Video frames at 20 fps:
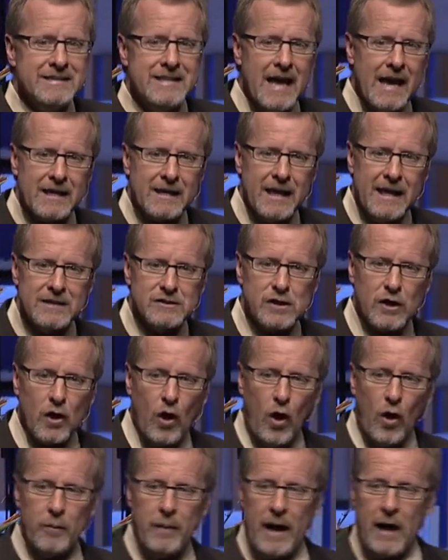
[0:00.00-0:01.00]
decades
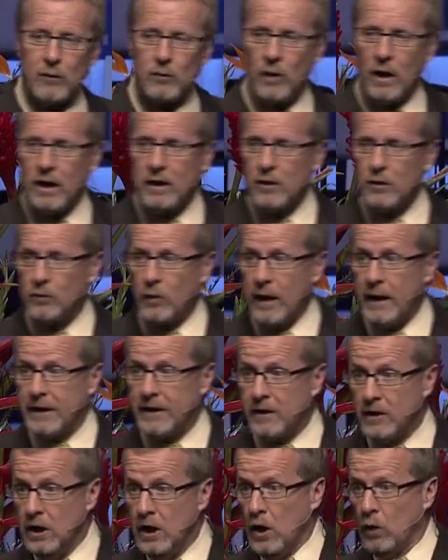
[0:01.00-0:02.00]
ago about Ronald
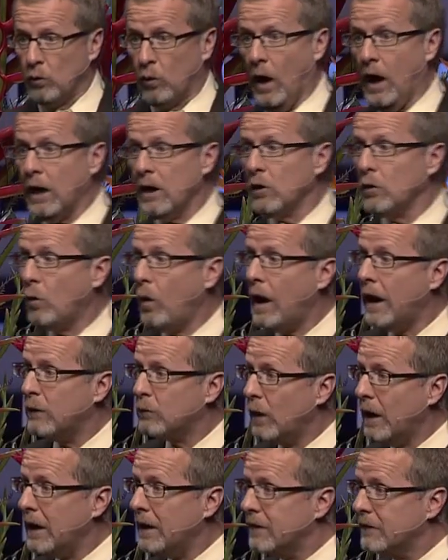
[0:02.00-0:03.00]
Reagan. Ronald
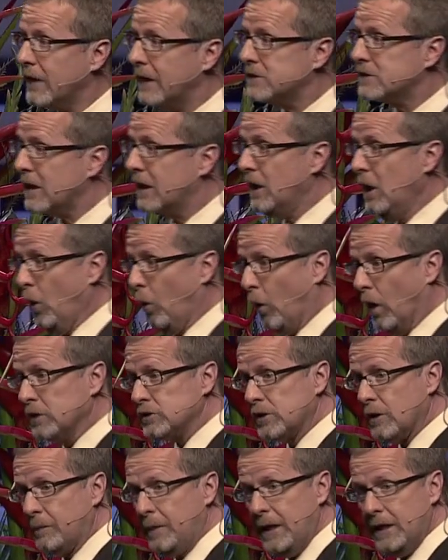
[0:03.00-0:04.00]
Reagan, they said,
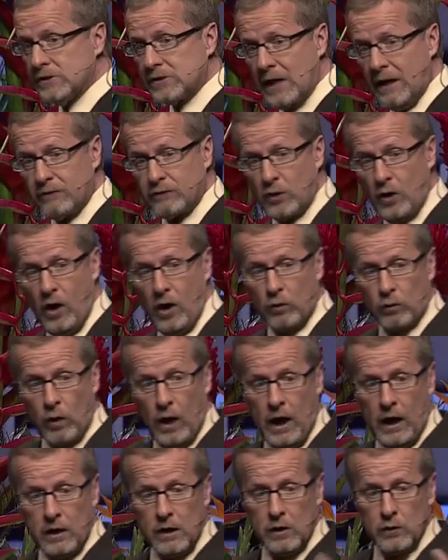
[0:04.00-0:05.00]
was the beast. After all,
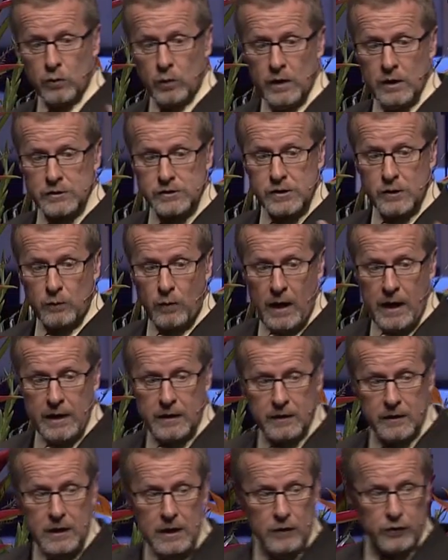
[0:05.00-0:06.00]
Ronald Wilson
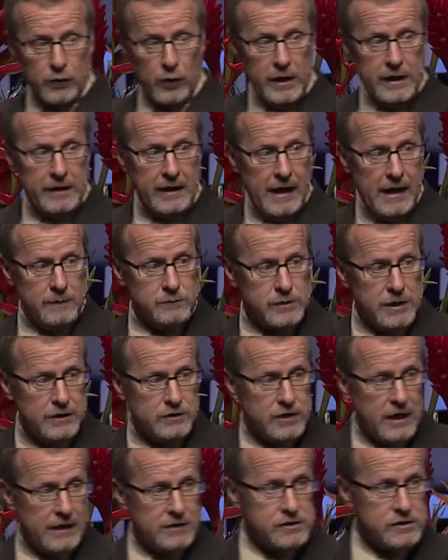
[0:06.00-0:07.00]
Reagan. Three names,
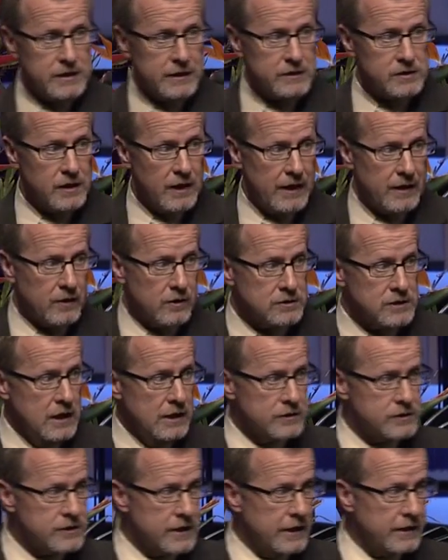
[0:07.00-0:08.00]
each has six letters
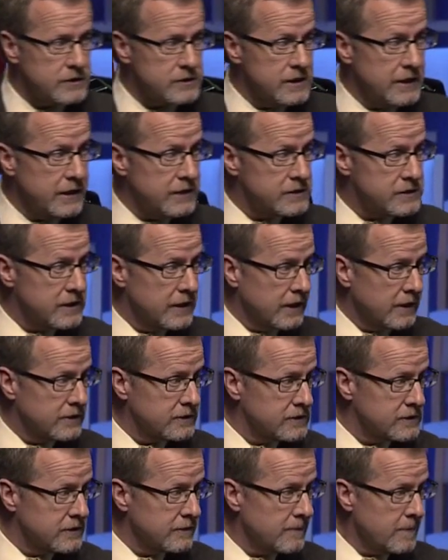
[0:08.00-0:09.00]

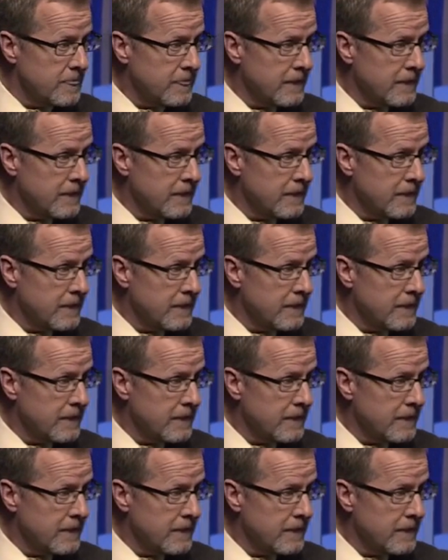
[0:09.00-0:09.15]
666.